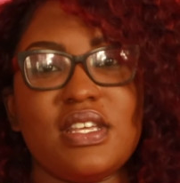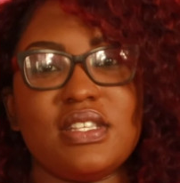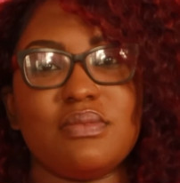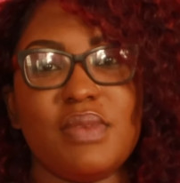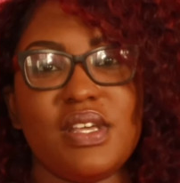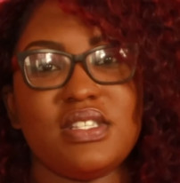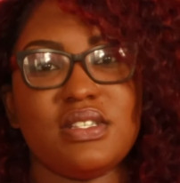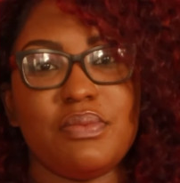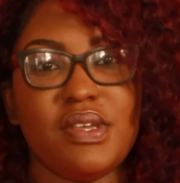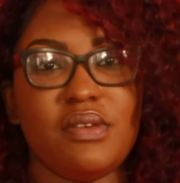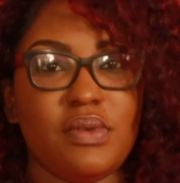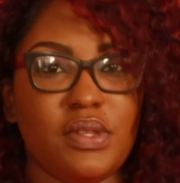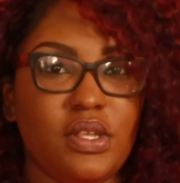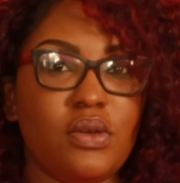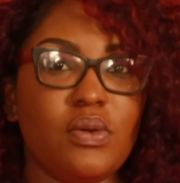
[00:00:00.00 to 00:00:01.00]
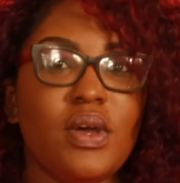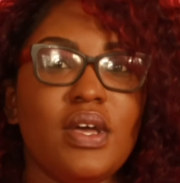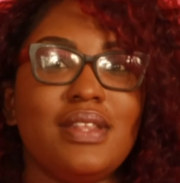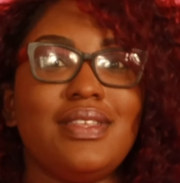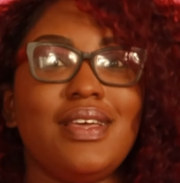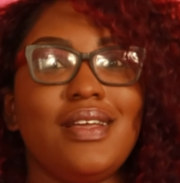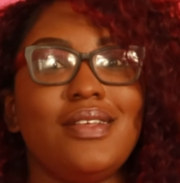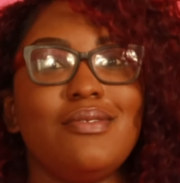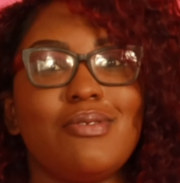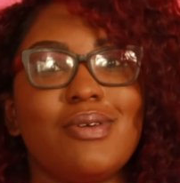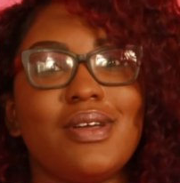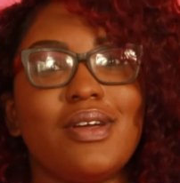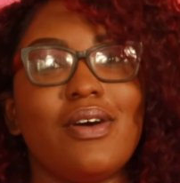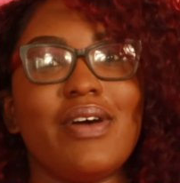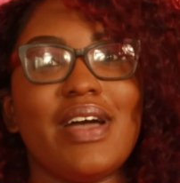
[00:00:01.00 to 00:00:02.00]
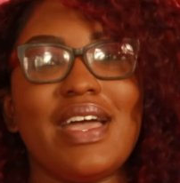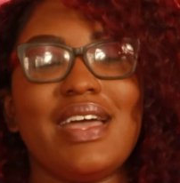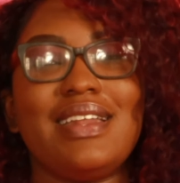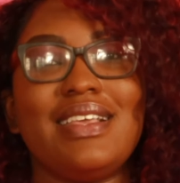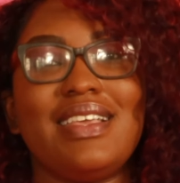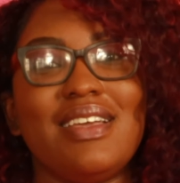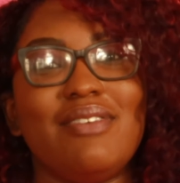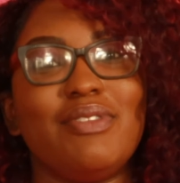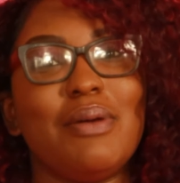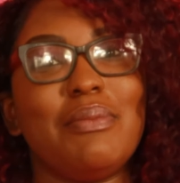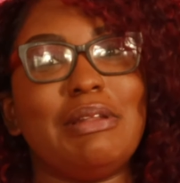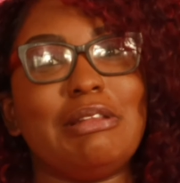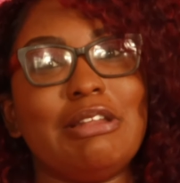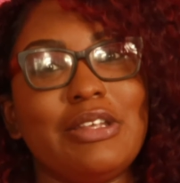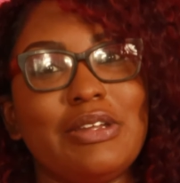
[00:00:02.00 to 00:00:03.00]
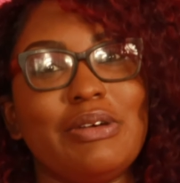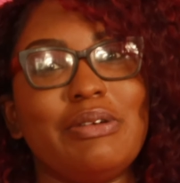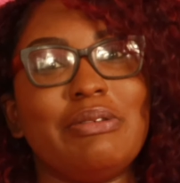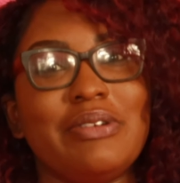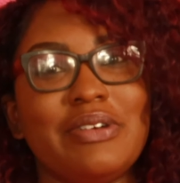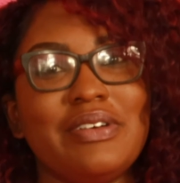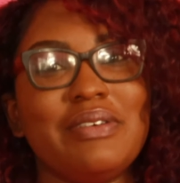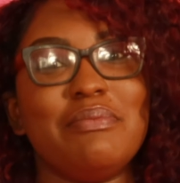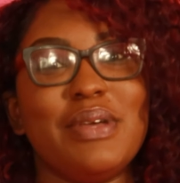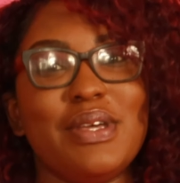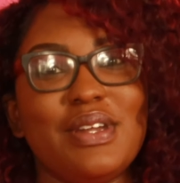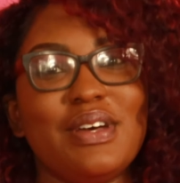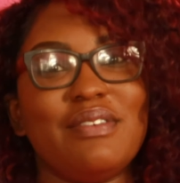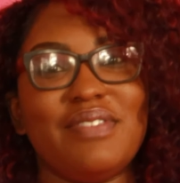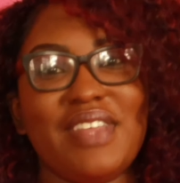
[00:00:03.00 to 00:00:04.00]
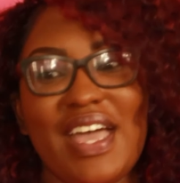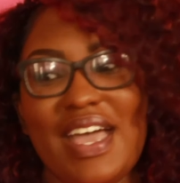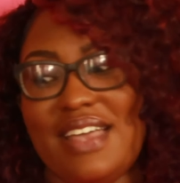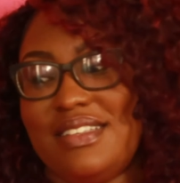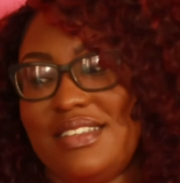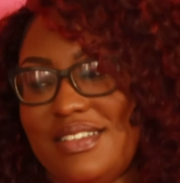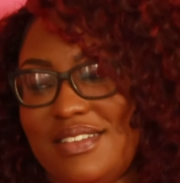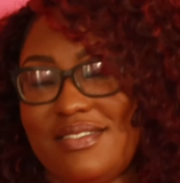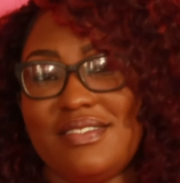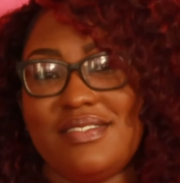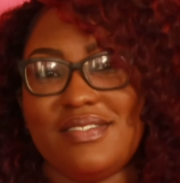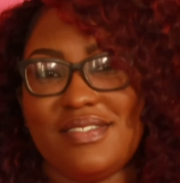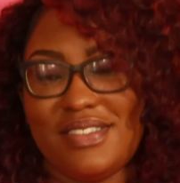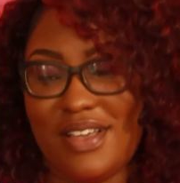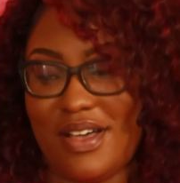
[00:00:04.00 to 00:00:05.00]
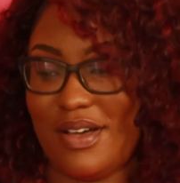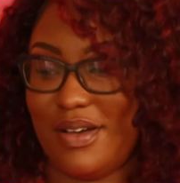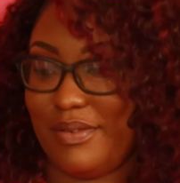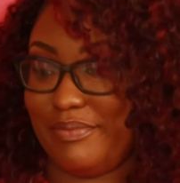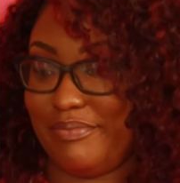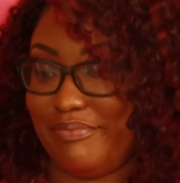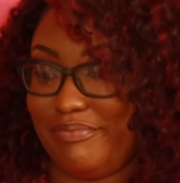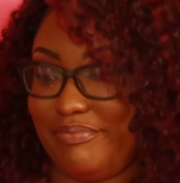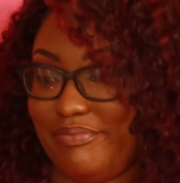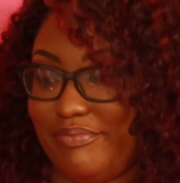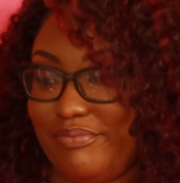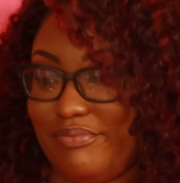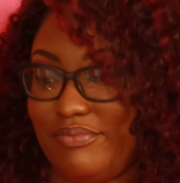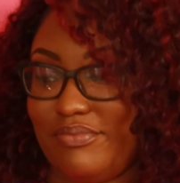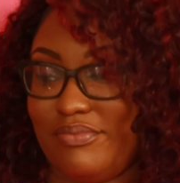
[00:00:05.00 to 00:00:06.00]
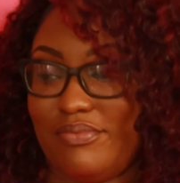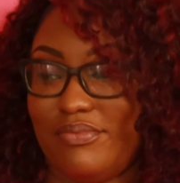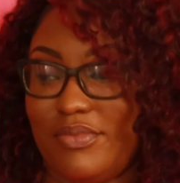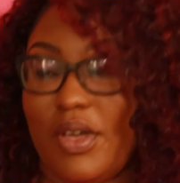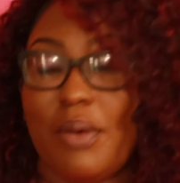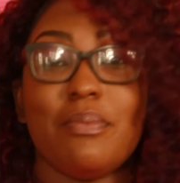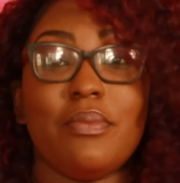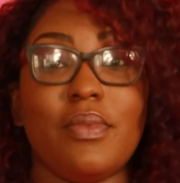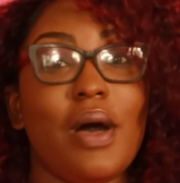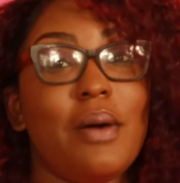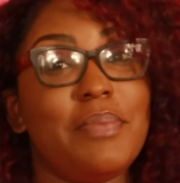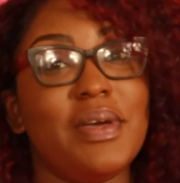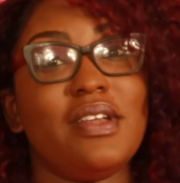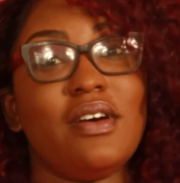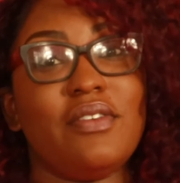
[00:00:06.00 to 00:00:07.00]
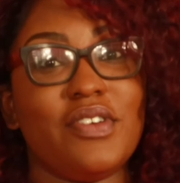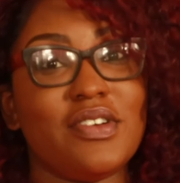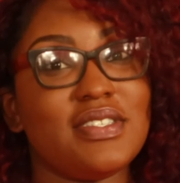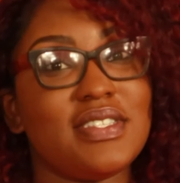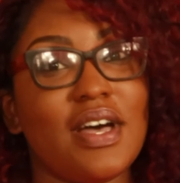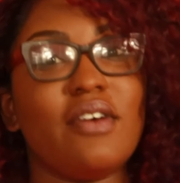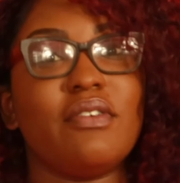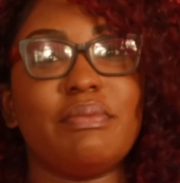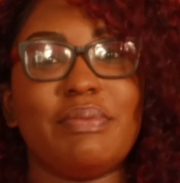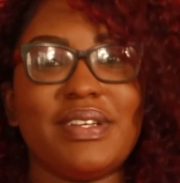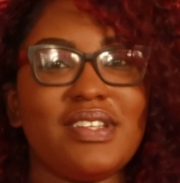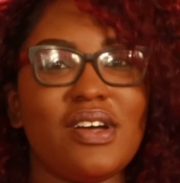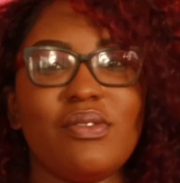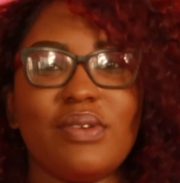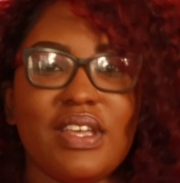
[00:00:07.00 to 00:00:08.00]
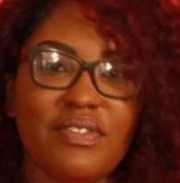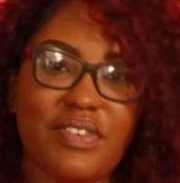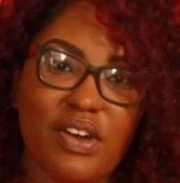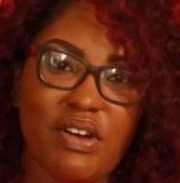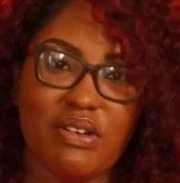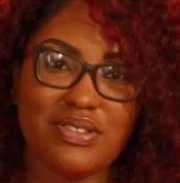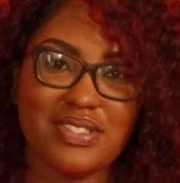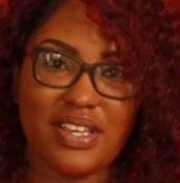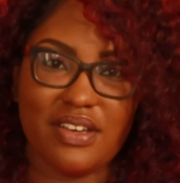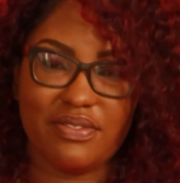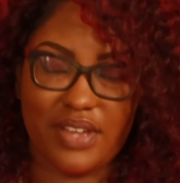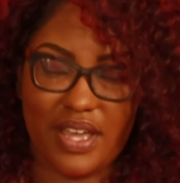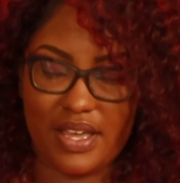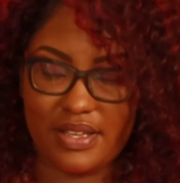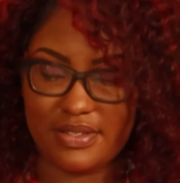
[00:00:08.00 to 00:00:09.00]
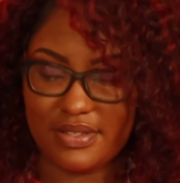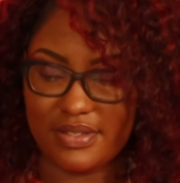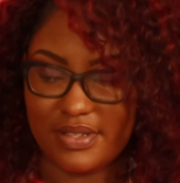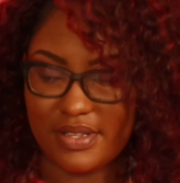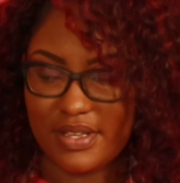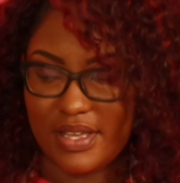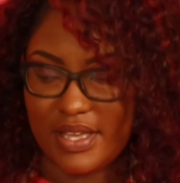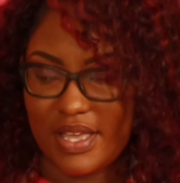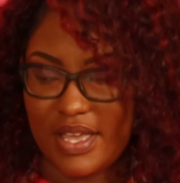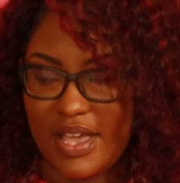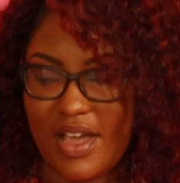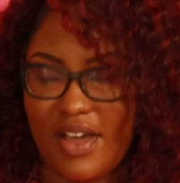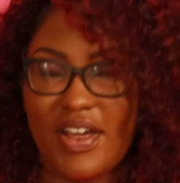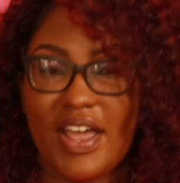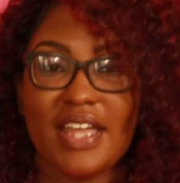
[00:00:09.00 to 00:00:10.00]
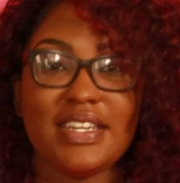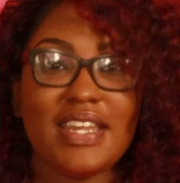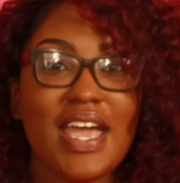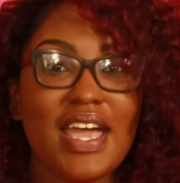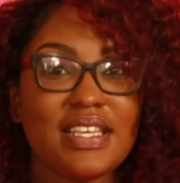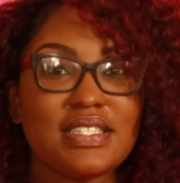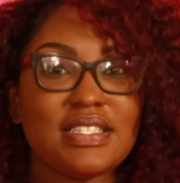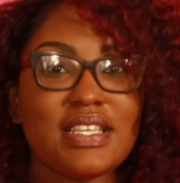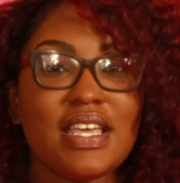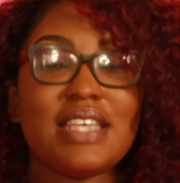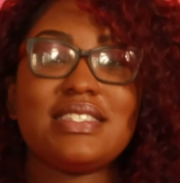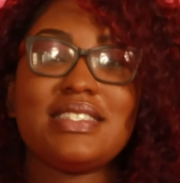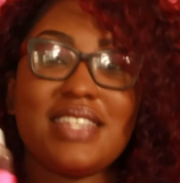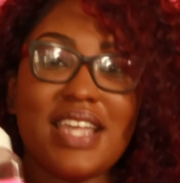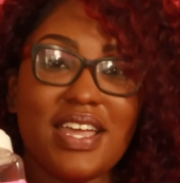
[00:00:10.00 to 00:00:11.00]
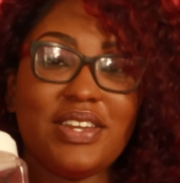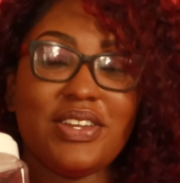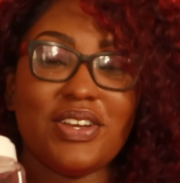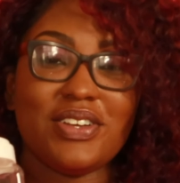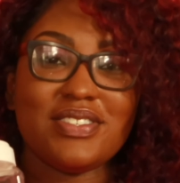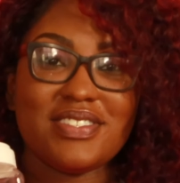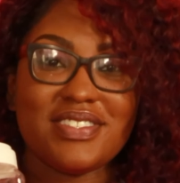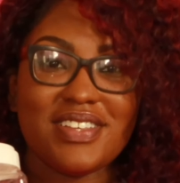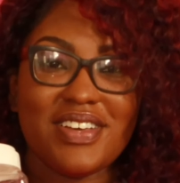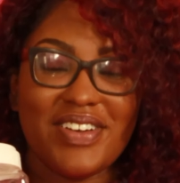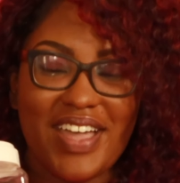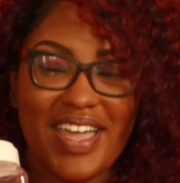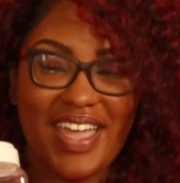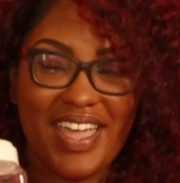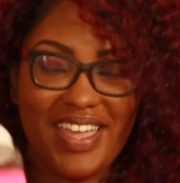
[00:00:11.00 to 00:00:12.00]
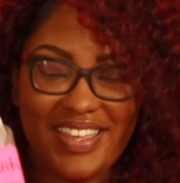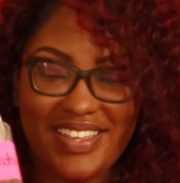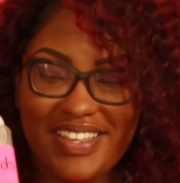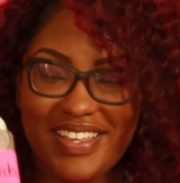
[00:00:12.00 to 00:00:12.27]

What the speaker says: is meant to be with you, then you can go ahead and give them a little bit of that, a bit of yourself, but don't give your whole self, guys. All right, next is standards. Okay,